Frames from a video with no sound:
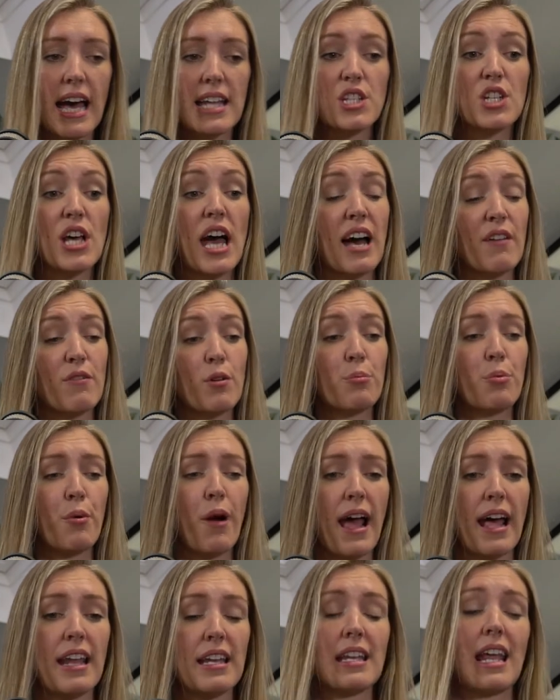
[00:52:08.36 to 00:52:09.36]
and to have a
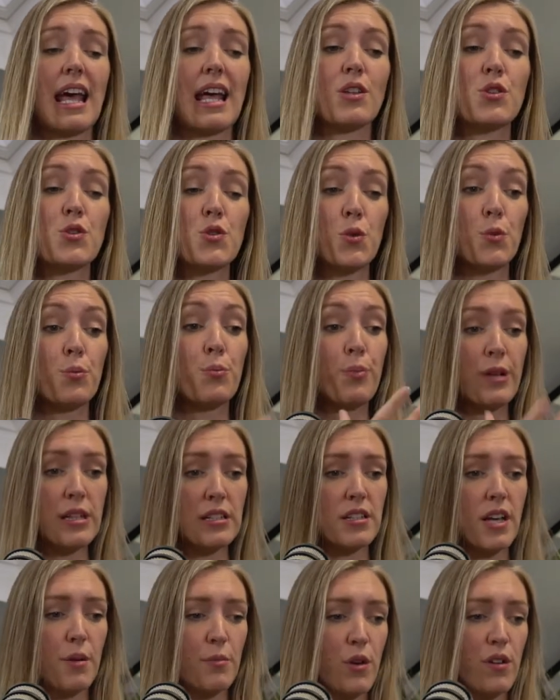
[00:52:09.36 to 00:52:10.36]
brand and to
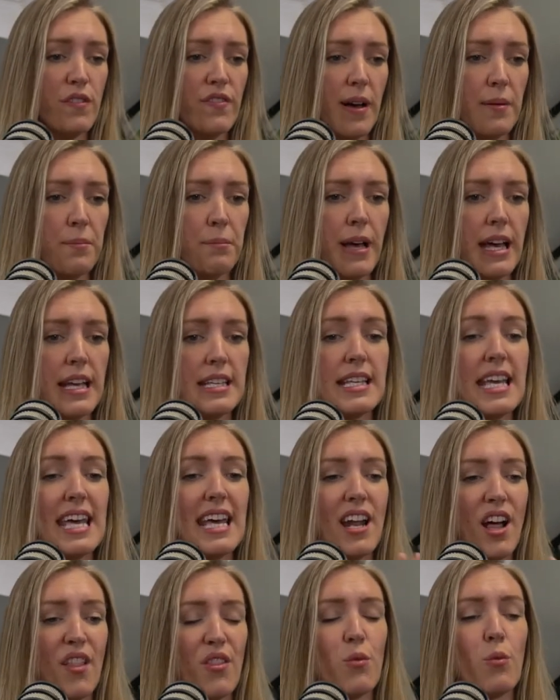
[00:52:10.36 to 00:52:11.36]
build up your fan base
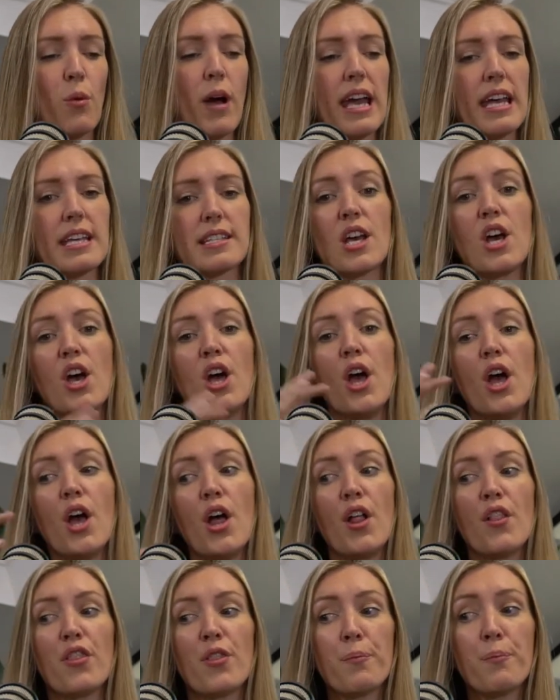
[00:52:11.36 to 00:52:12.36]
in other ways.
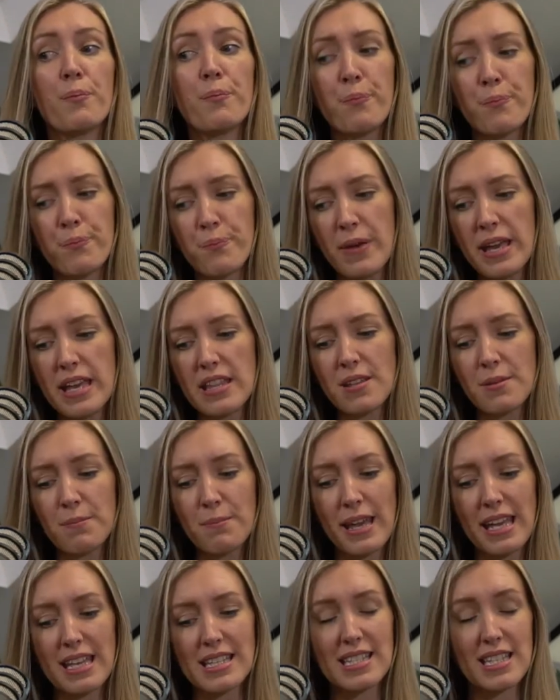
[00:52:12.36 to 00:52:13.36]
The bit that
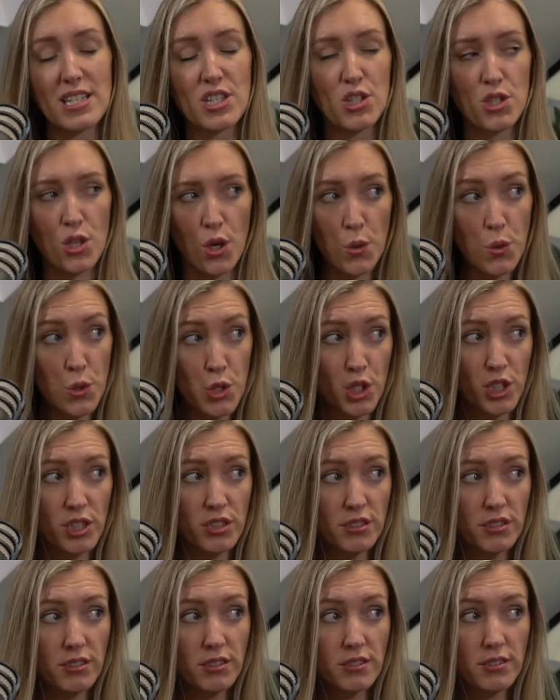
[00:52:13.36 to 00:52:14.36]
makes it
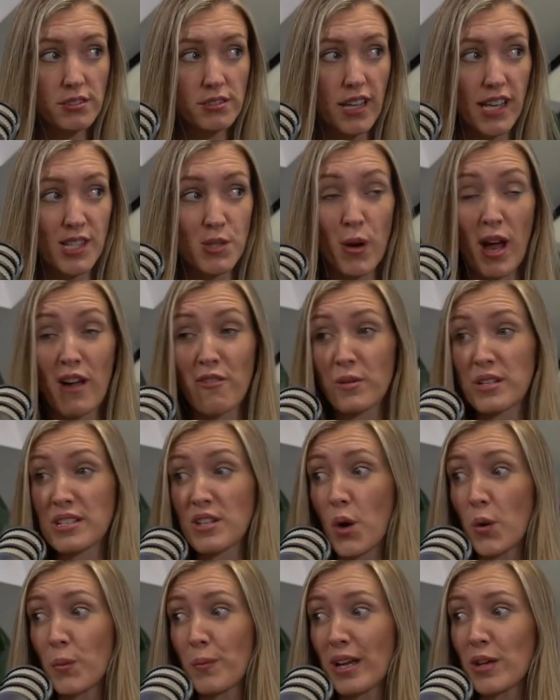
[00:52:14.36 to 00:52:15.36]
social is where everyone is,
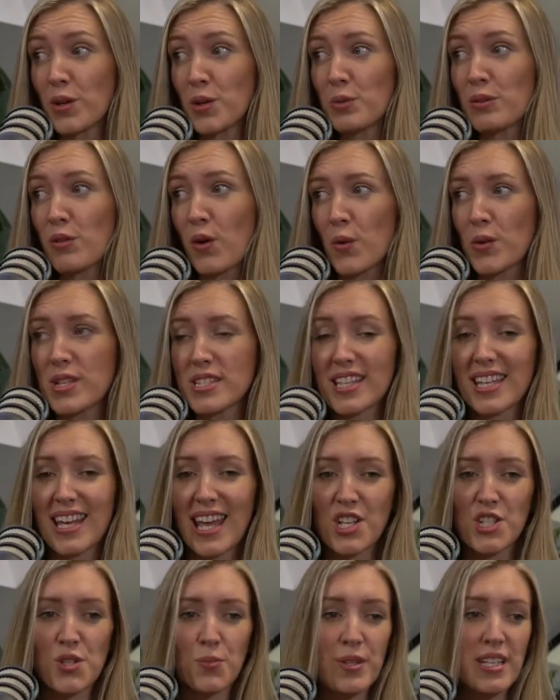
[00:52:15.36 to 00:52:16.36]
oh my God, we've got all this
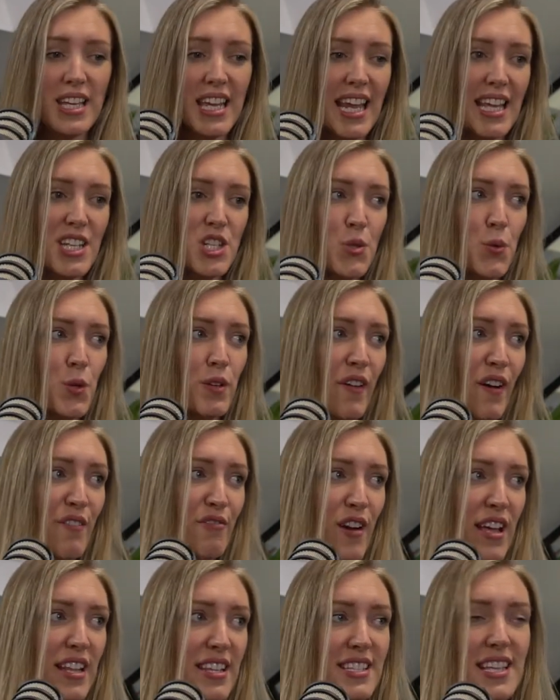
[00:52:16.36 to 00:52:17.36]
connection. We've connected to all of our
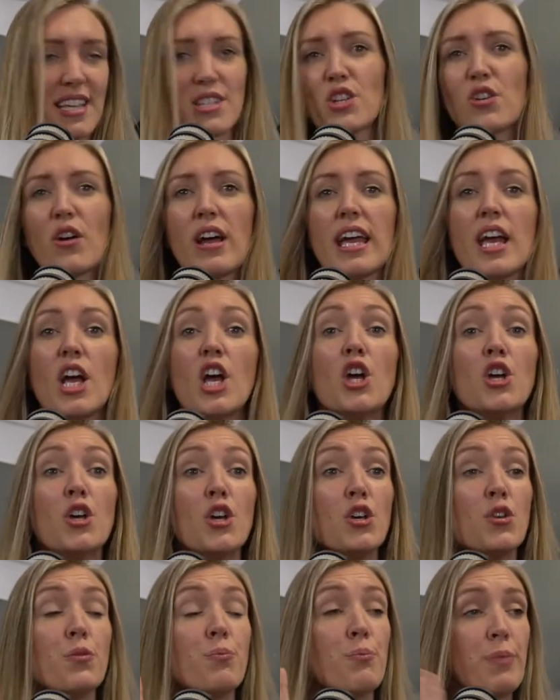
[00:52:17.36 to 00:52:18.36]
friends. That's great.
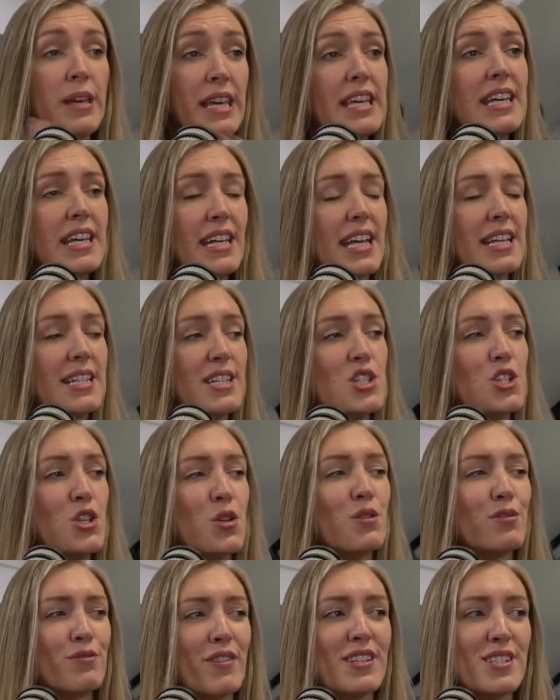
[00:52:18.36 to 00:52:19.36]
Be connected to
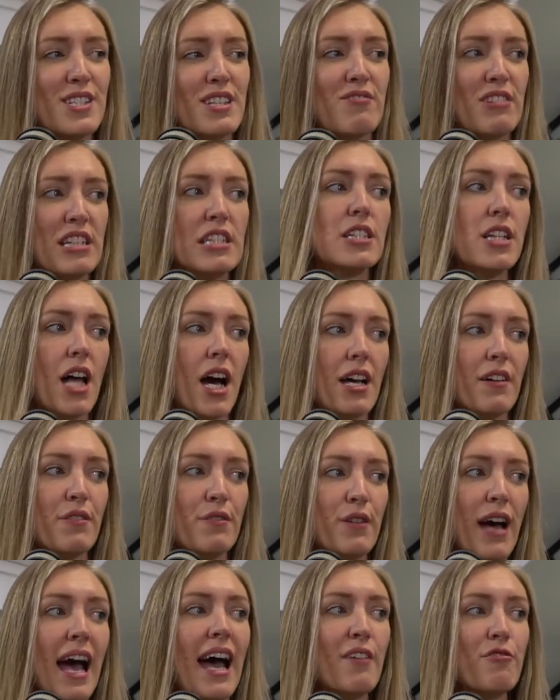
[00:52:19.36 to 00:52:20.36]
your friends in real
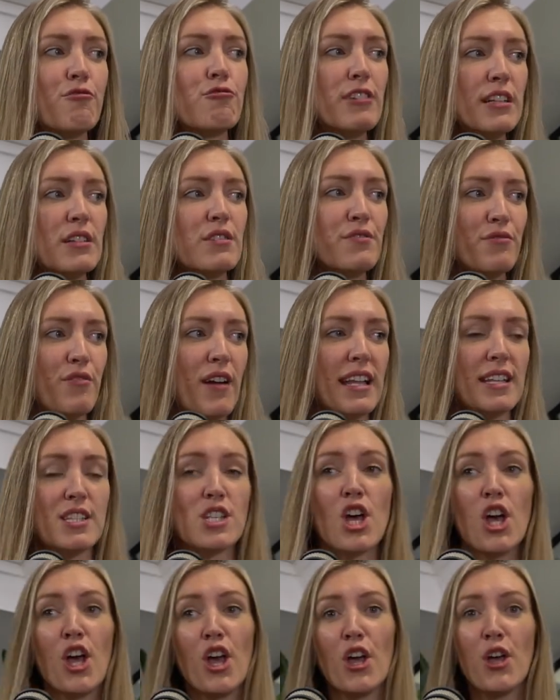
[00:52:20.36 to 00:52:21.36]
life. Have real friends.
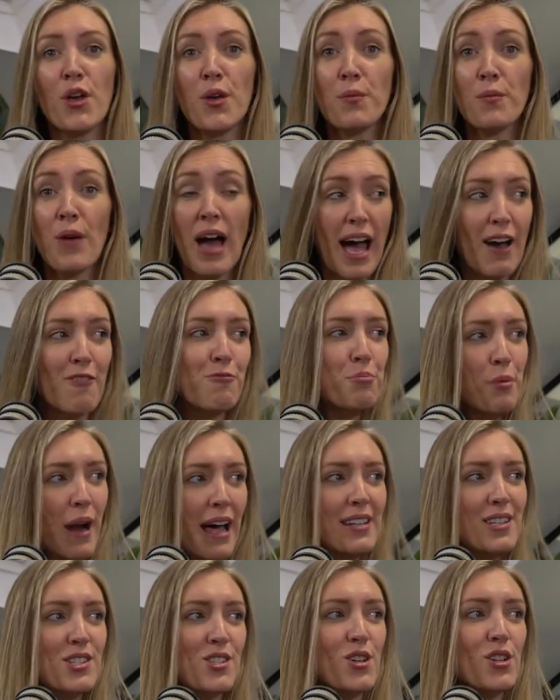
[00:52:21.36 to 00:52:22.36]
Yeah. Have
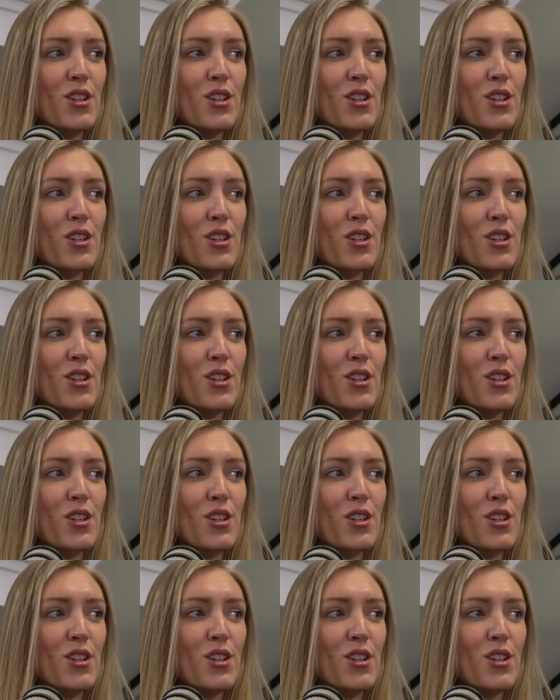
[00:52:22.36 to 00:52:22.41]
brands Call